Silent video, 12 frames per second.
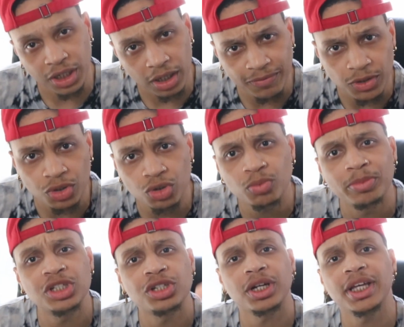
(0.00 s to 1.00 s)
And if you do,
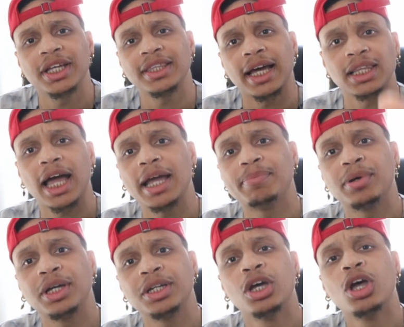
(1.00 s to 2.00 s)
be sure to hit that like
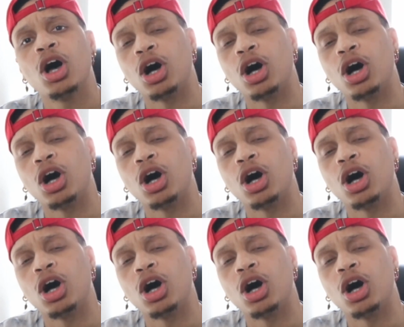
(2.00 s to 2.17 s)
button.